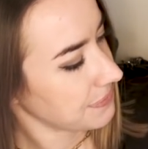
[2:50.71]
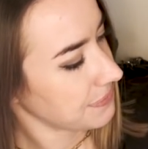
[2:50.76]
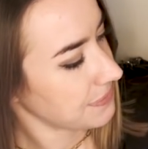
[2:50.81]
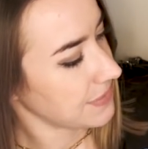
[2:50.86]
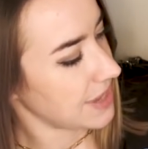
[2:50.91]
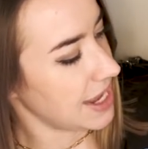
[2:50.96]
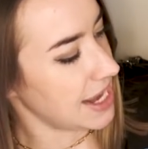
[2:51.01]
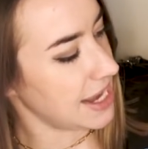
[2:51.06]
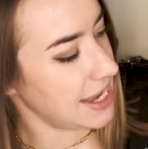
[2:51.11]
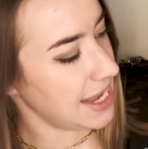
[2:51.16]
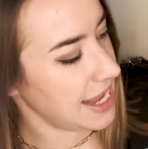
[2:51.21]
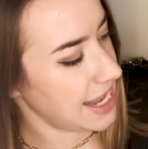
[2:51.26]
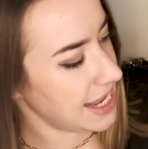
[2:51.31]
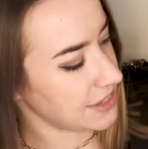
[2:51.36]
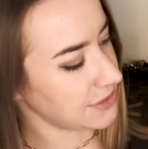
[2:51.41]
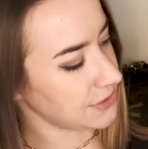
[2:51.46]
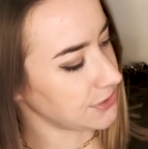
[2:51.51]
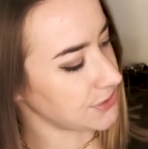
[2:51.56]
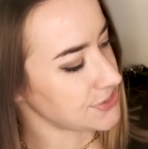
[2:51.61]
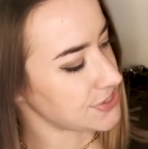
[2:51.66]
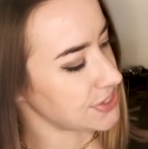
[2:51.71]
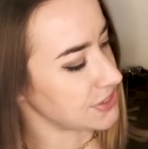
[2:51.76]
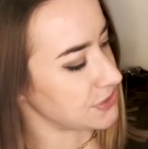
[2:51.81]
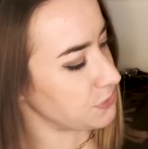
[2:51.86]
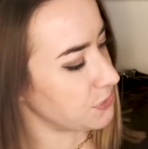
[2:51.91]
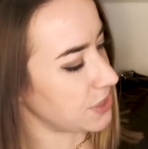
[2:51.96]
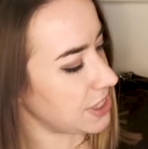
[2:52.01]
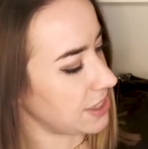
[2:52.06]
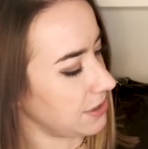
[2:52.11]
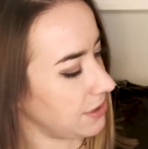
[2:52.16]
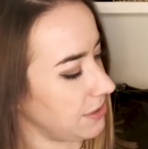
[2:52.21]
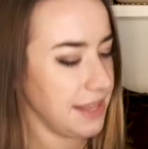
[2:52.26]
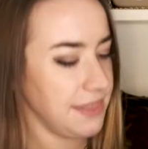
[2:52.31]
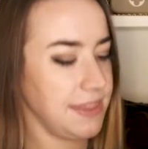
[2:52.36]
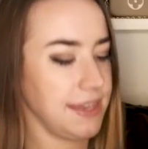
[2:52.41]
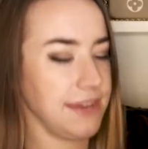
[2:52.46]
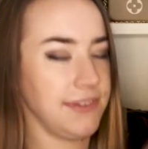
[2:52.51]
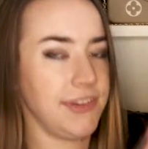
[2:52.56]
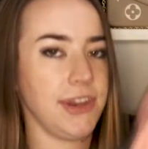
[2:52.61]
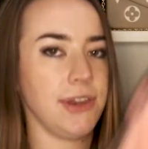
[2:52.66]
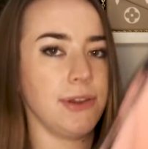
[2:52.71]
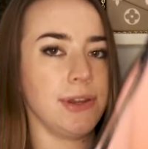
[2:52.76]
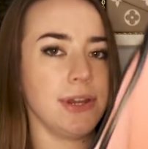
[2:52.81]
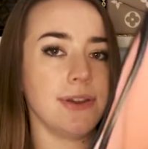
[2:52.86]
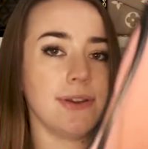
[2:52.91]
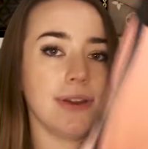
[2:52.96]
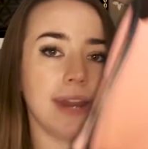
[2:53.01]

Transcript: and handles as well. The interior